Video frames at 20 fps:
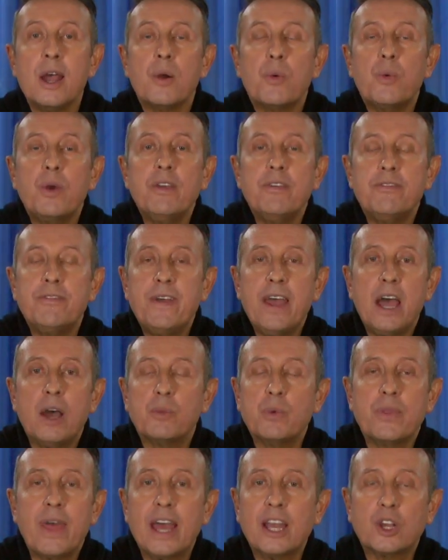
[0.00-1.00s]
We've
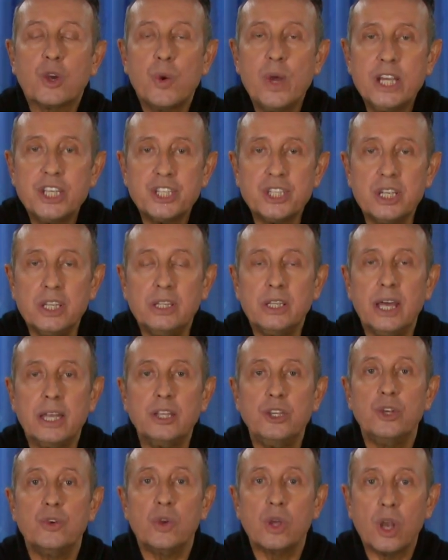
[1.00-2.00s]
found without question that
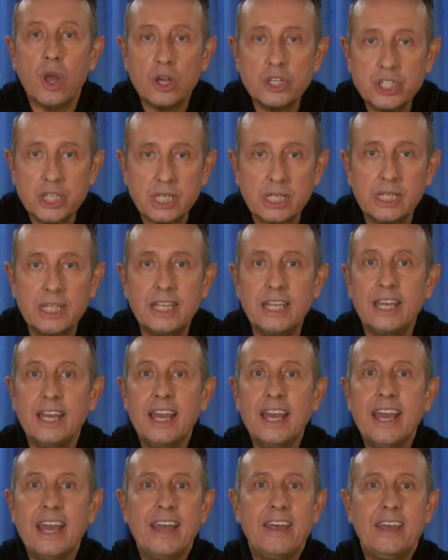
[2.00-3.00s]
neurologically
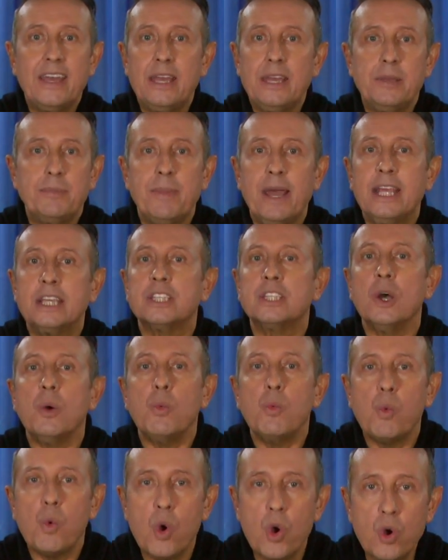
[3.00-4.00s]
it makes the
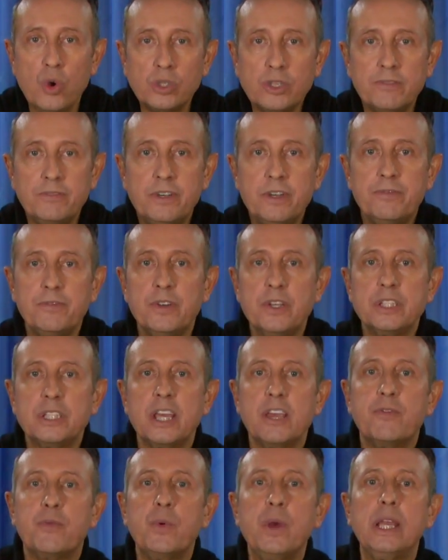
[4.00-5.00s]
world of difference
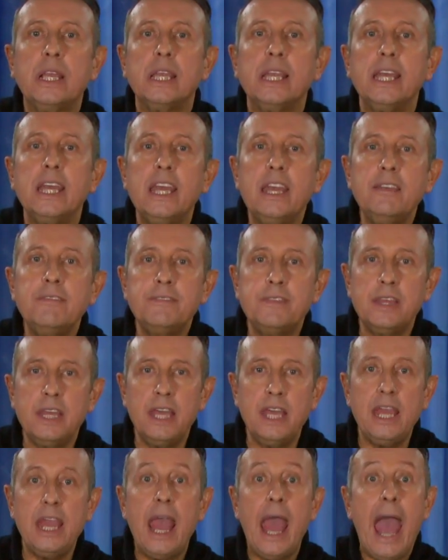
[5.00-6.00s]
if we leave
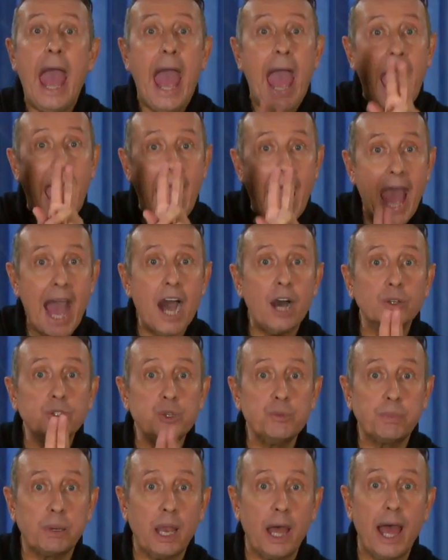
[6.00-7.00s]
the how
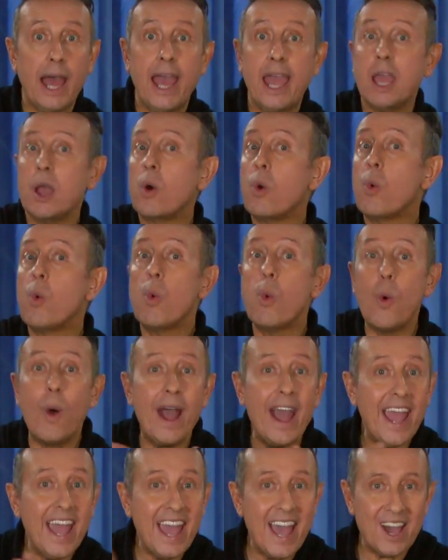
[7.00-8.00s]
to play
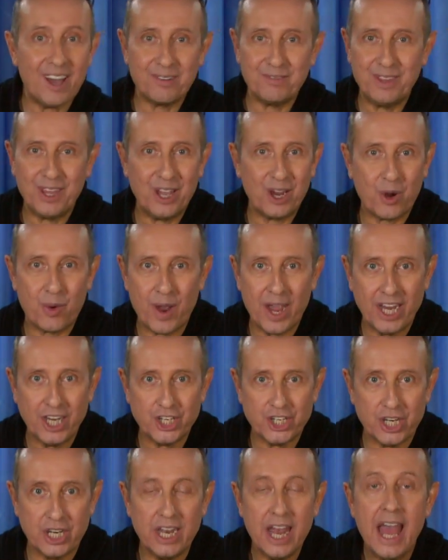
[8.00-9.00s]
way out of the
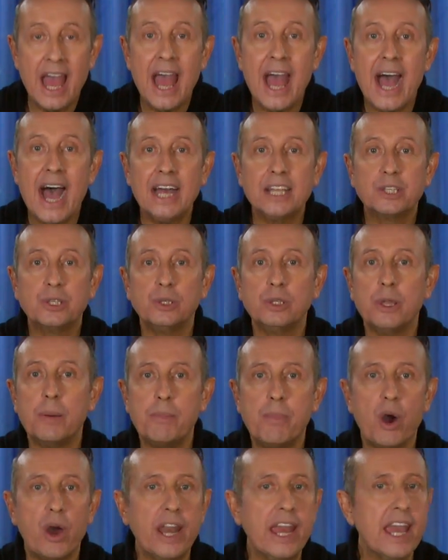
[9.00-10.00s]
equation until the
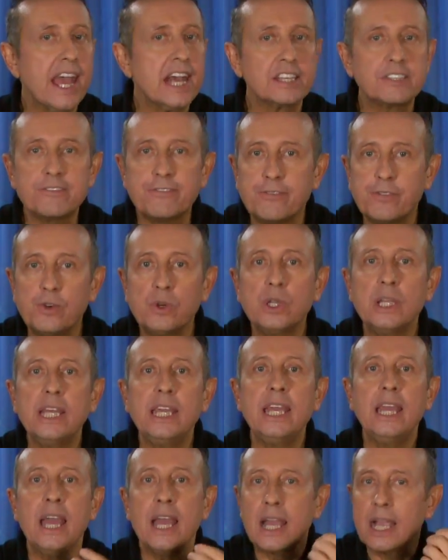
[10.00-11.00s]
body has
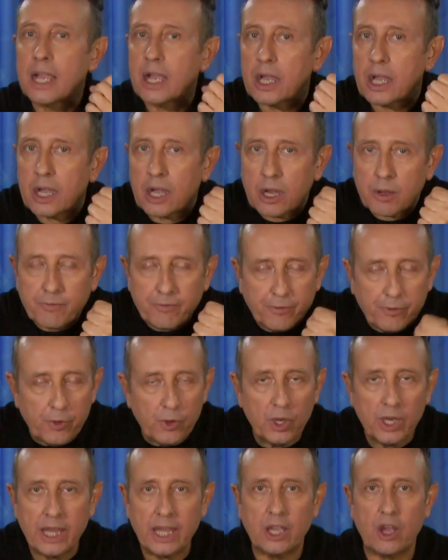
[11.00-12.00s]
fully
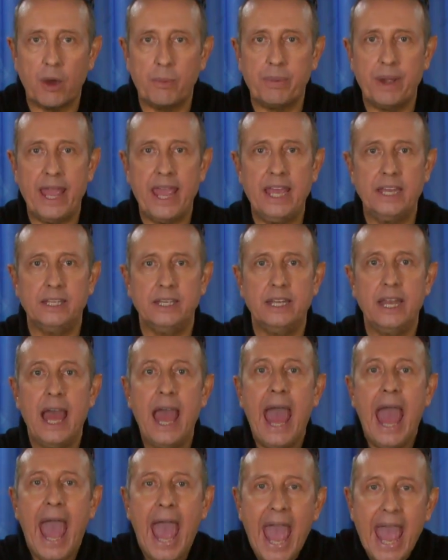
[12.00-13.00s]
comprehended
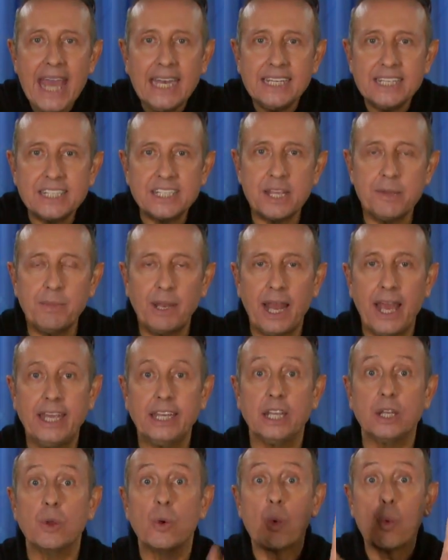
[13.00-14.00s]
and
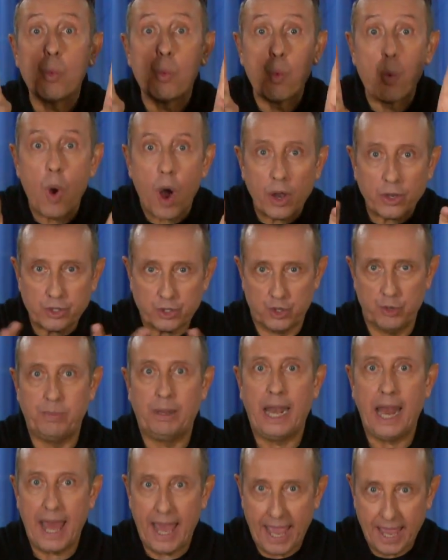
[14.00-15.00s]
assimilated what to
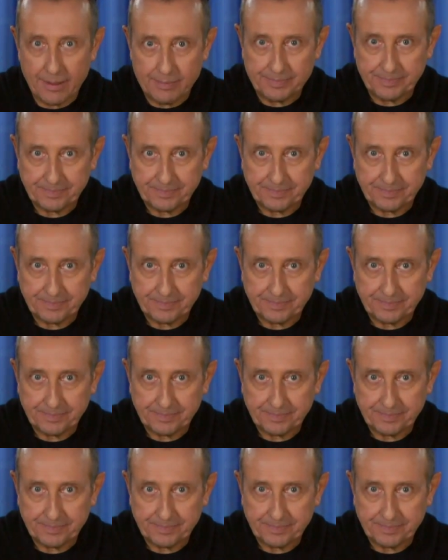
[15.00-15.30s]
play.